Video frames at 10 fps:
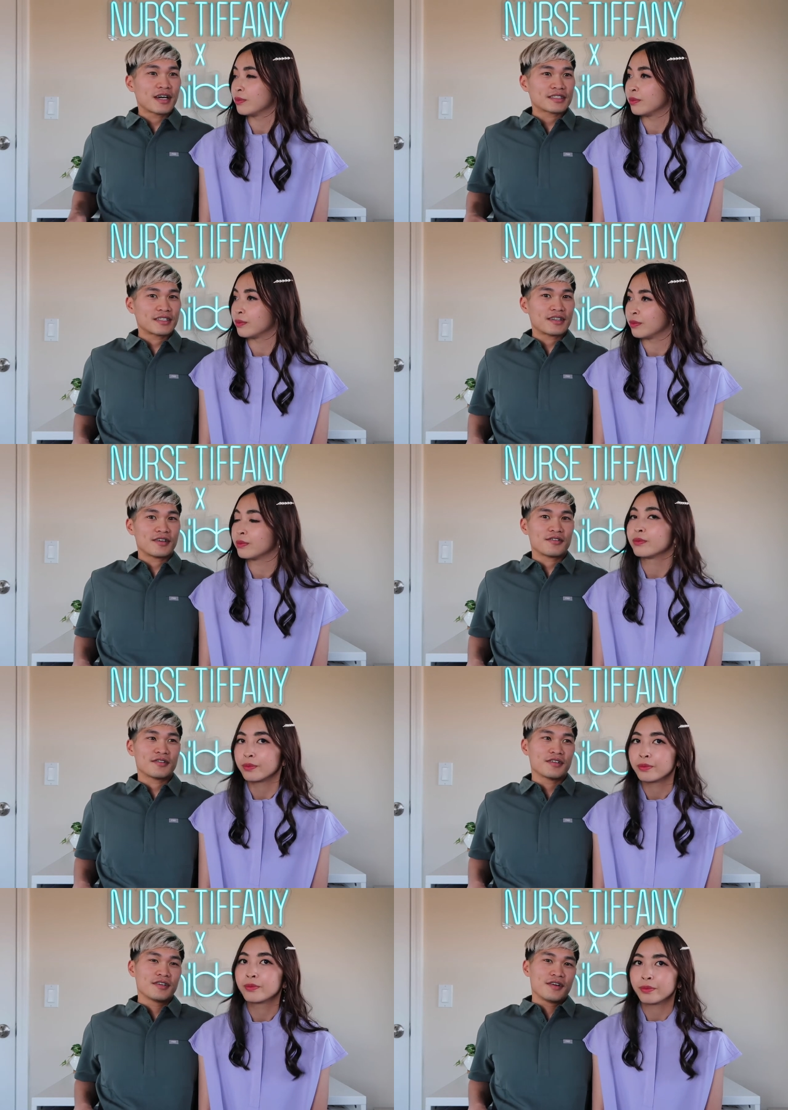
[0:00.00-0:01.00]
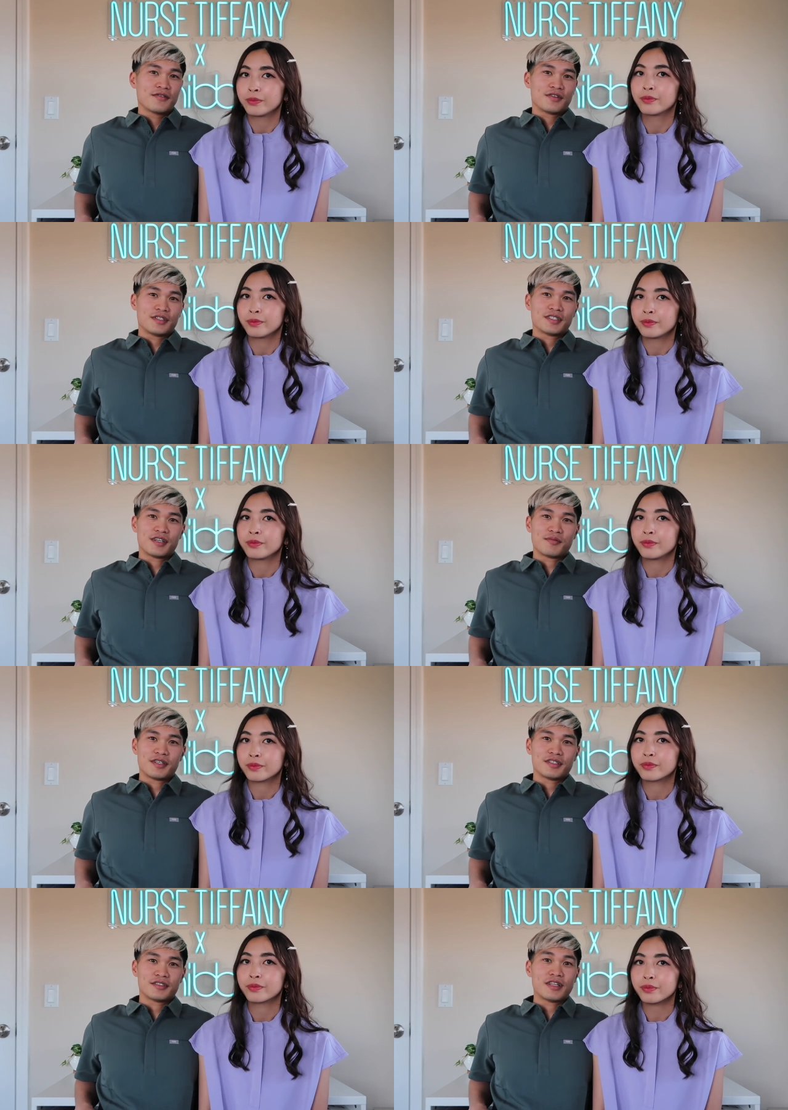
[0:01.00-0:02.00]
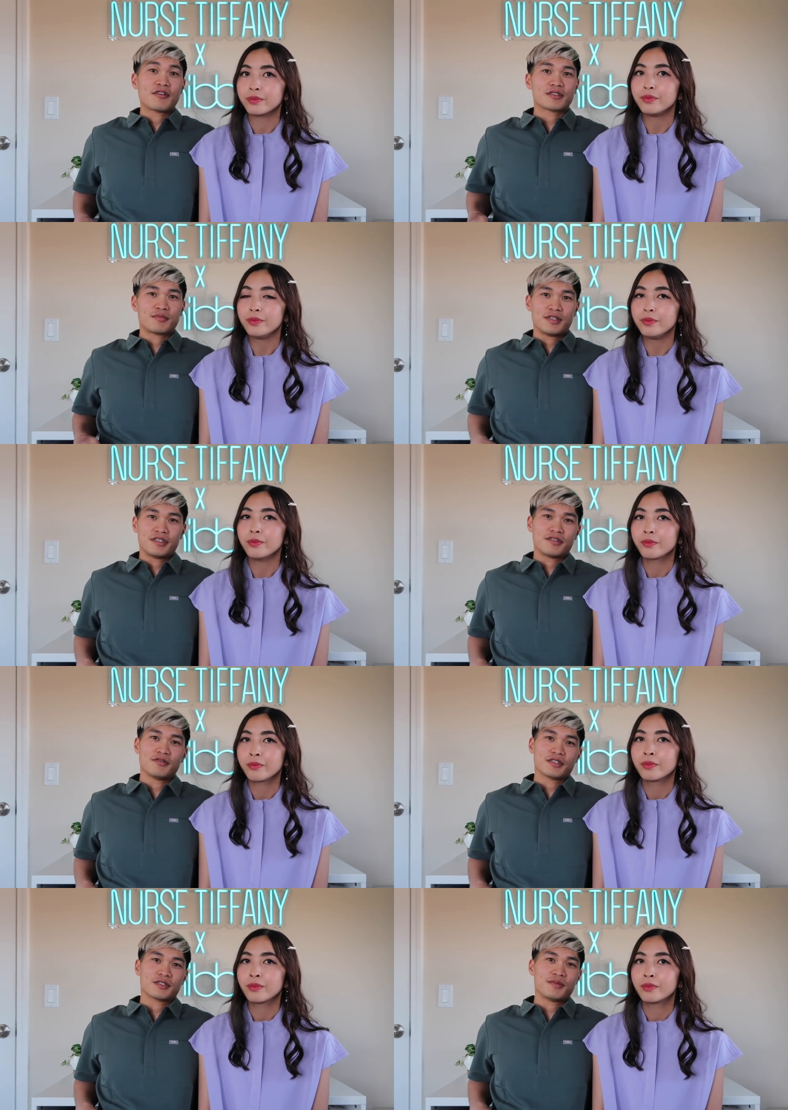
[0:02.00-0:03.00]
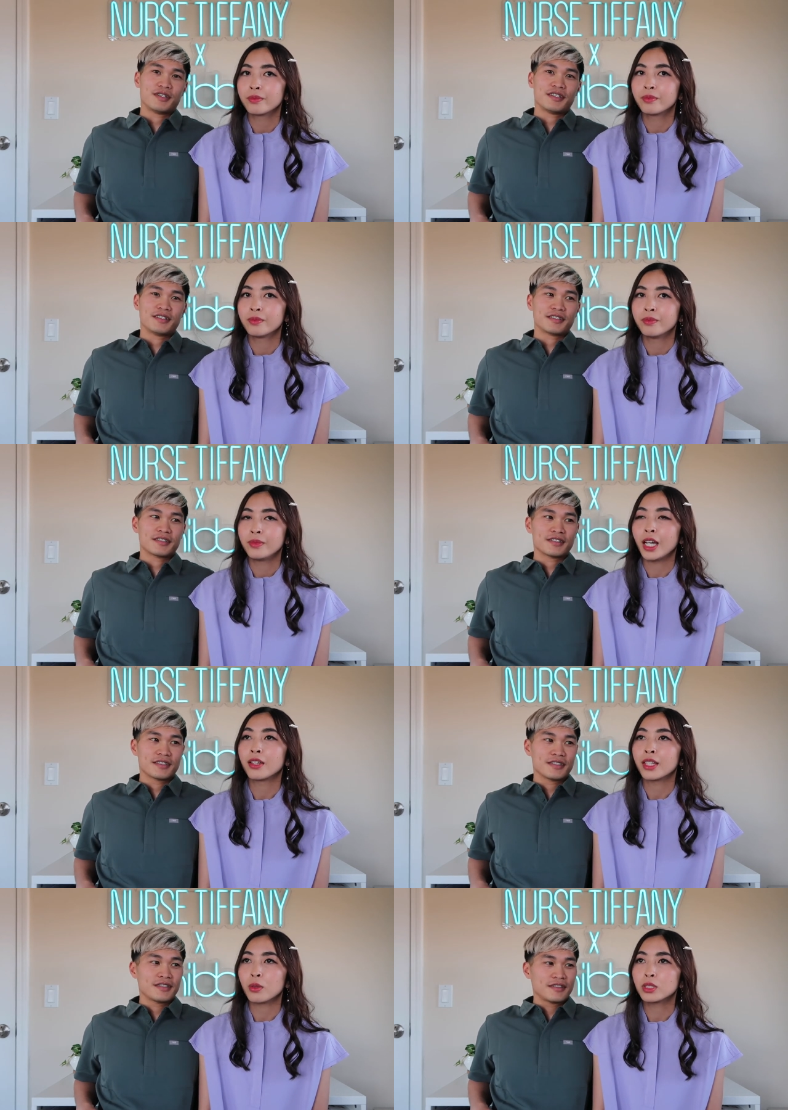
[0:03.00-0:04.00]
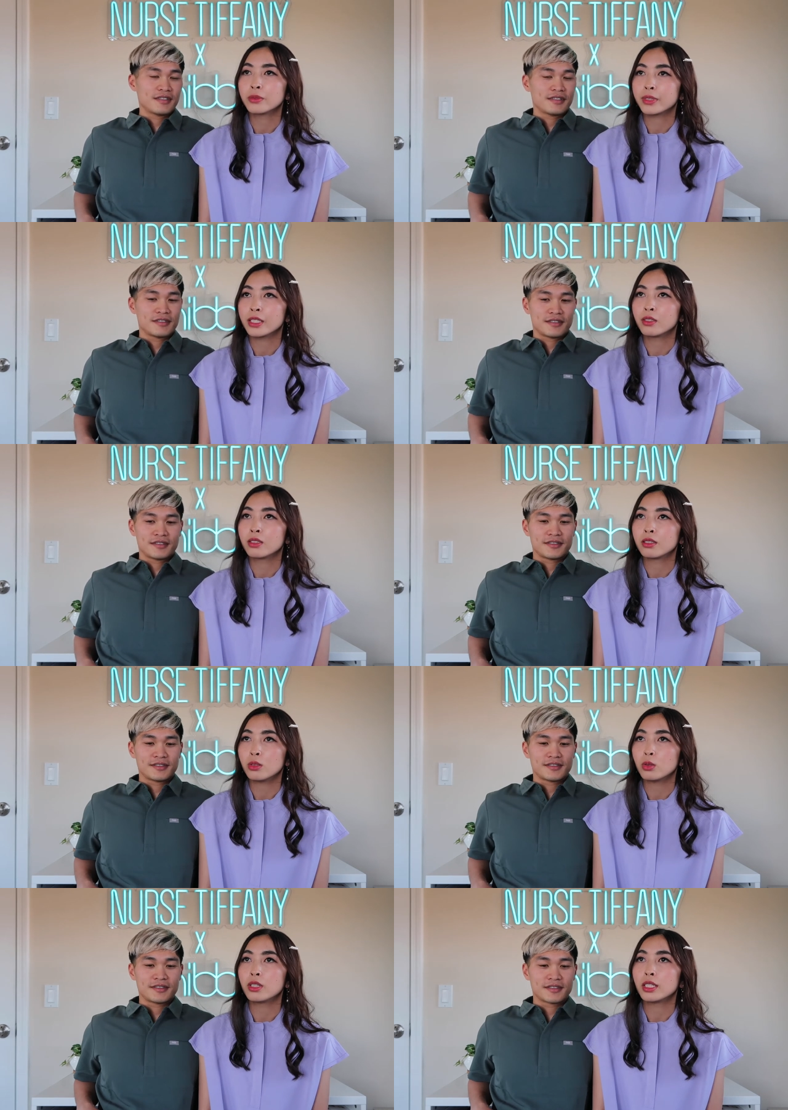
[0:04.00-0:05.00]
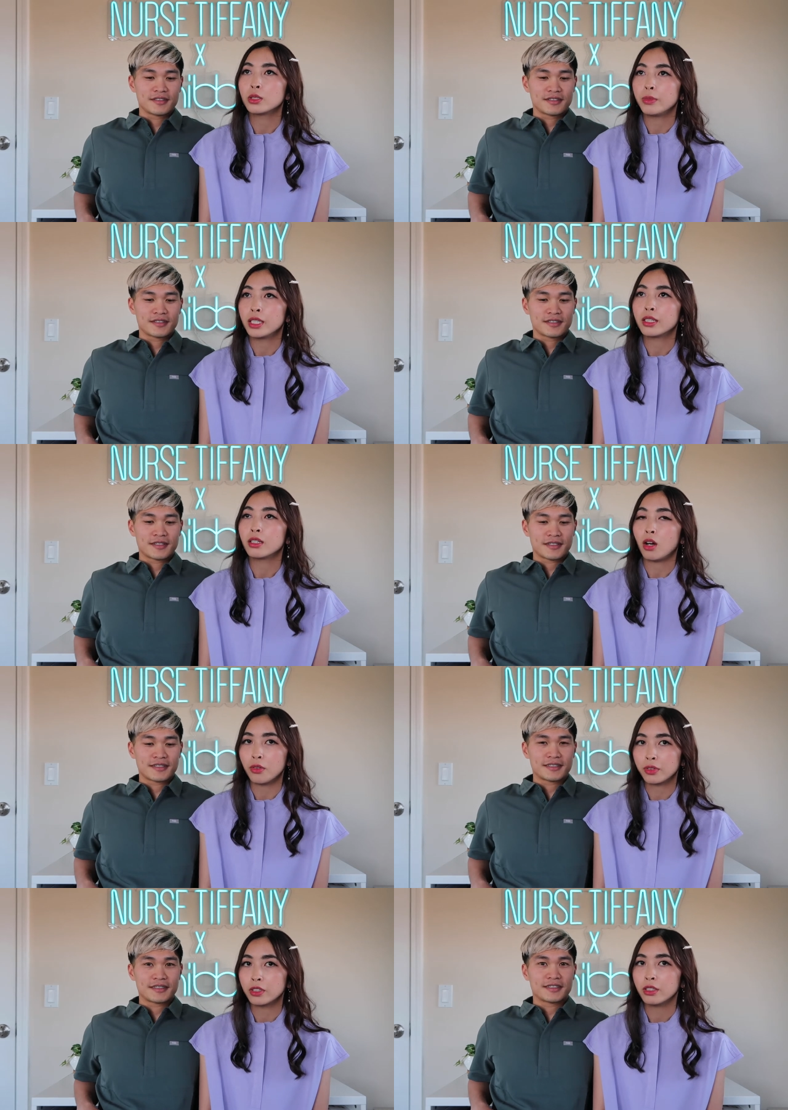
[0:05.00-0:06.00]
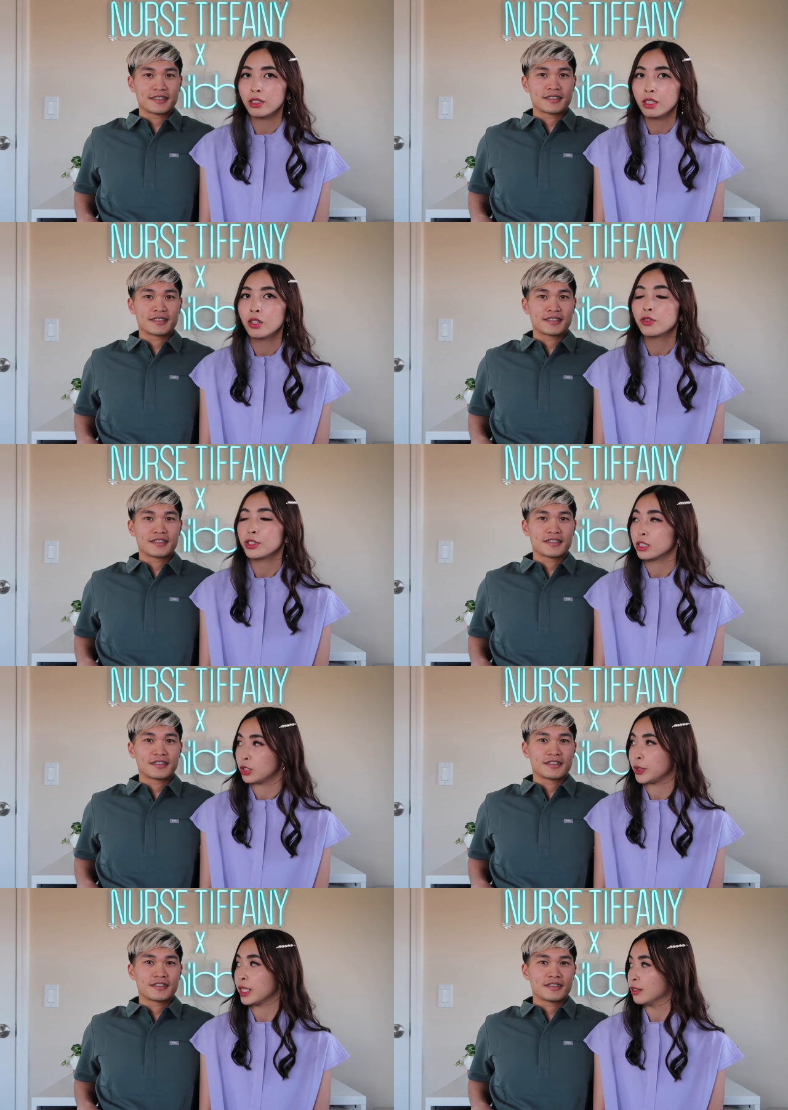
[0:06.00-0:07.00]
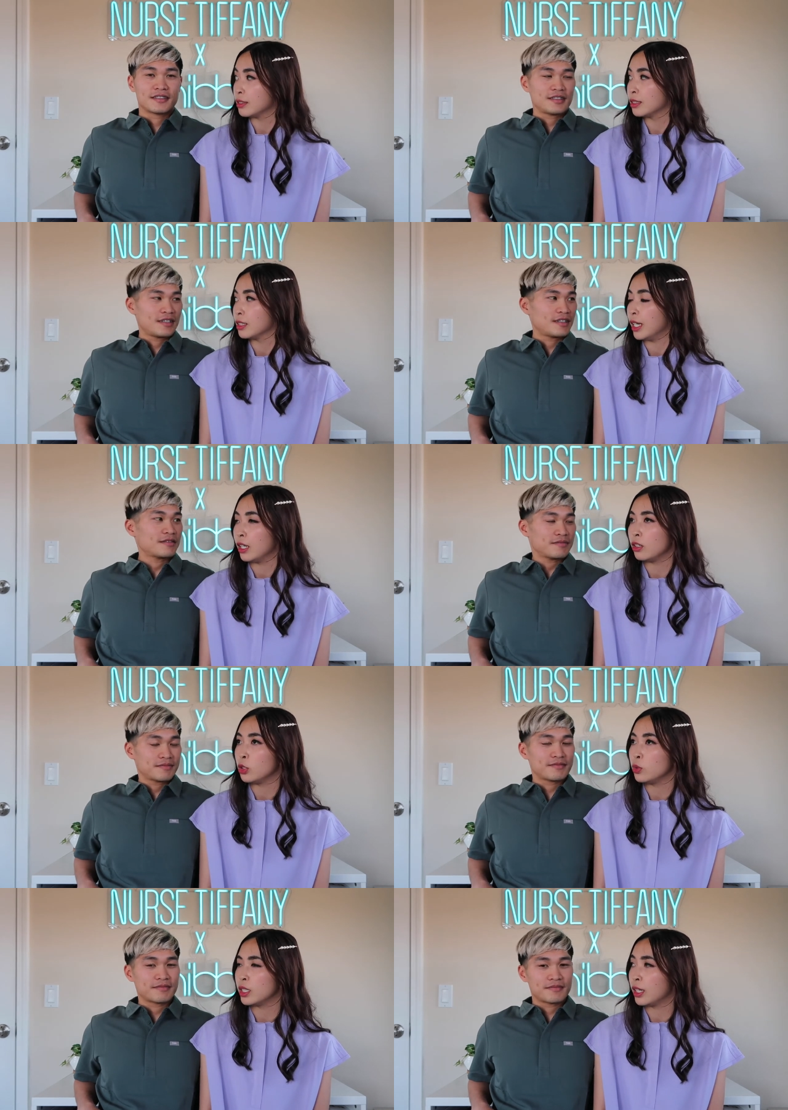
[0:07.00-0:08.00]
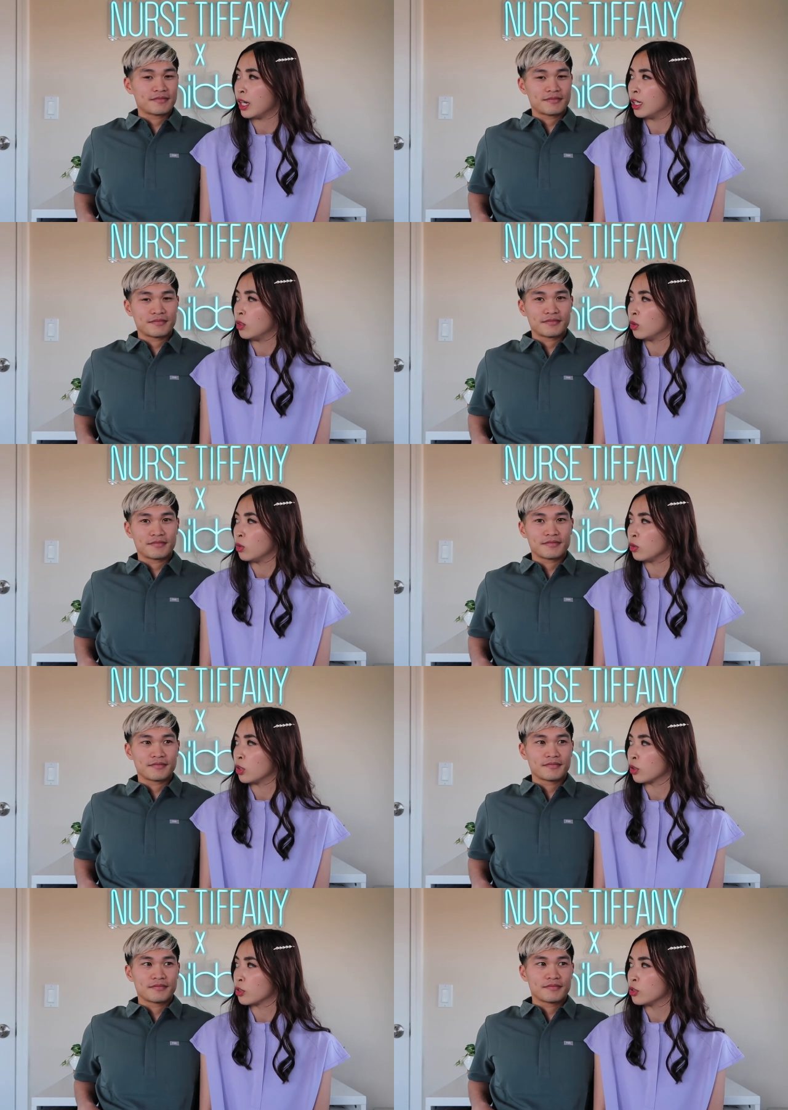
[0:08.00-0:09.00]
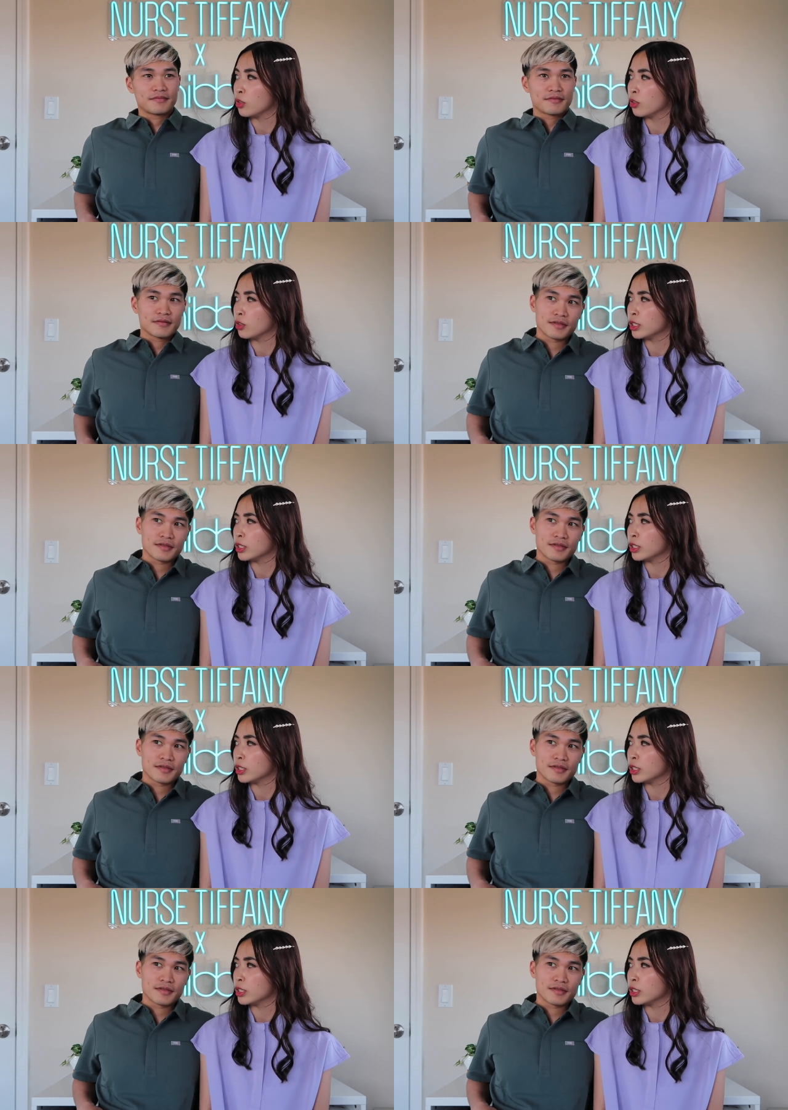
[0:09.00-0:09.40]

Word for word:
Speaker 1: Mexico
Speaker 2: for a summer. So that was a pretty cool experience. Yeah, that was something cool that Dominican offered for the students. And you did that in your junior or